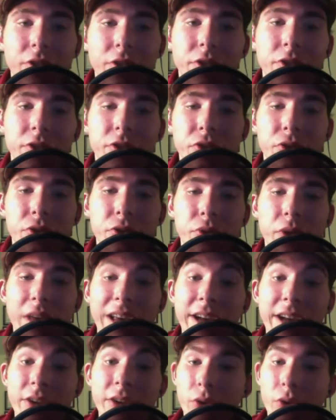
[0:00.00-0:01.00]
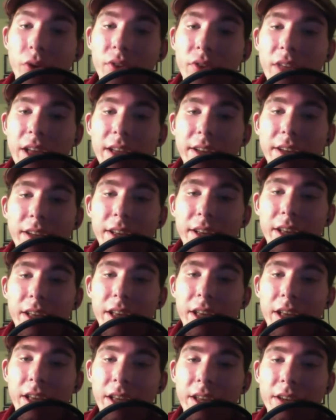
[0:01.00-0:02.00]
to ignore that
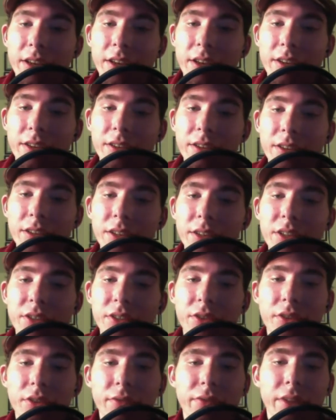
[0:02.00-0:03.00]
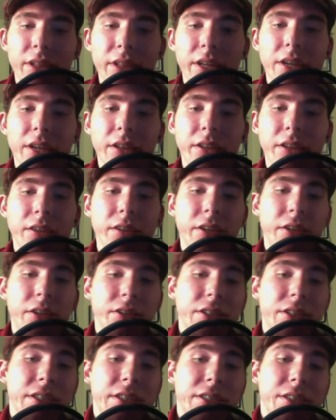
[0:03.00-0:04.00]
and you start feeling a little guilty
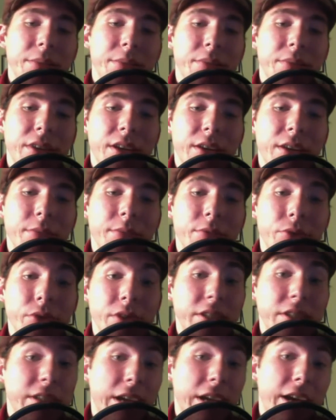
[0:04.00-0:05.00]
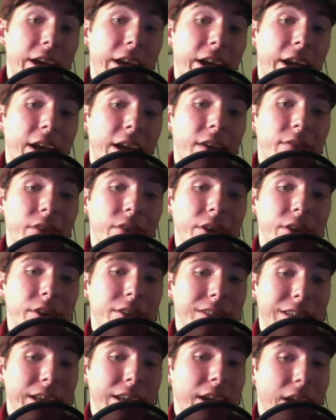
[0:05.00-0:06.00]
sometimes, or at least I have, like,
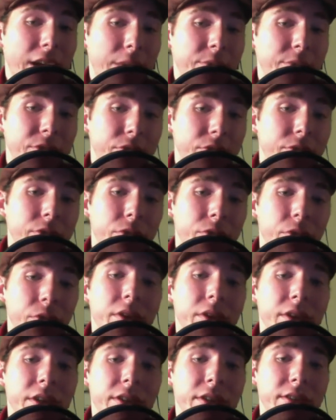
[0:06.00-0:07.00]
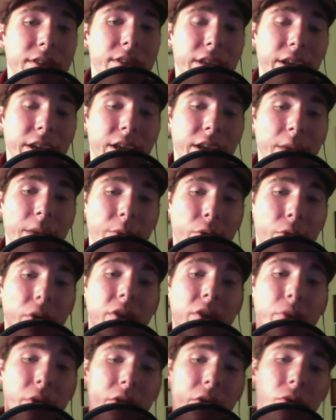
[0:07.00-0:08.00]
yeah, I'm still doing this, and I'm going to
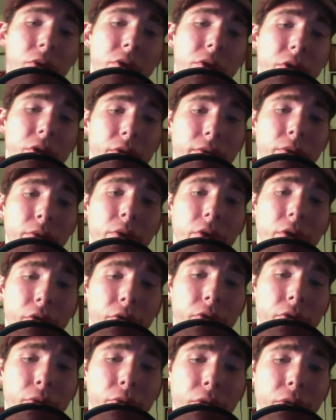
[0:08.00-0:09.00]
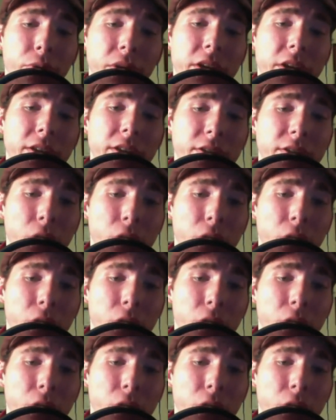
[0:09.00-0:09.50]
ignore you for another 3 weeks. Go